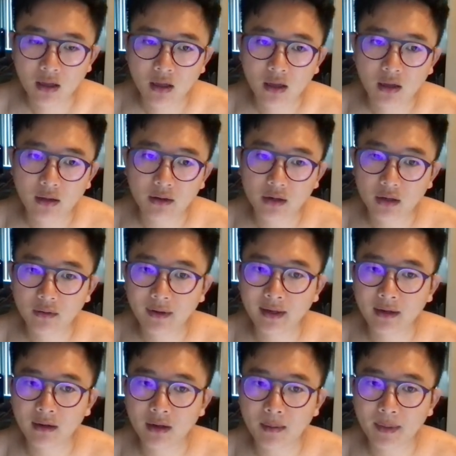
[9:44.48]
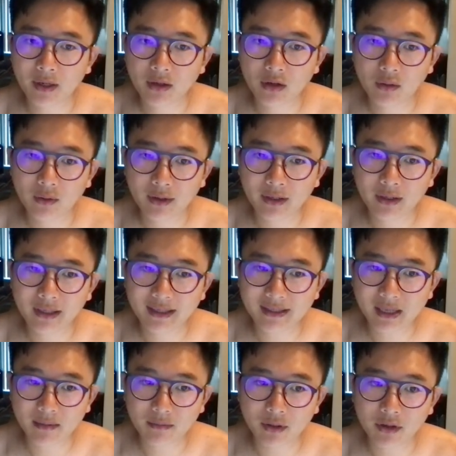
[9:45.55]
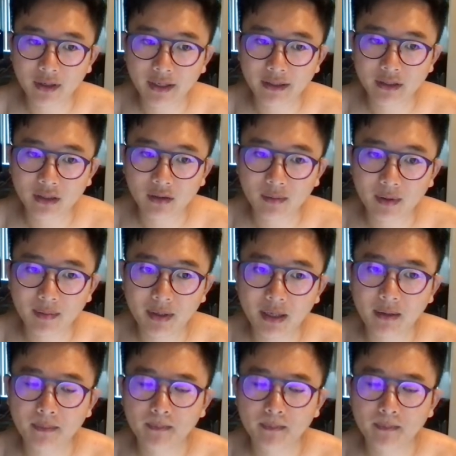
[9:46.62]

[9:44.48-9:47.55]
the current this number is going to be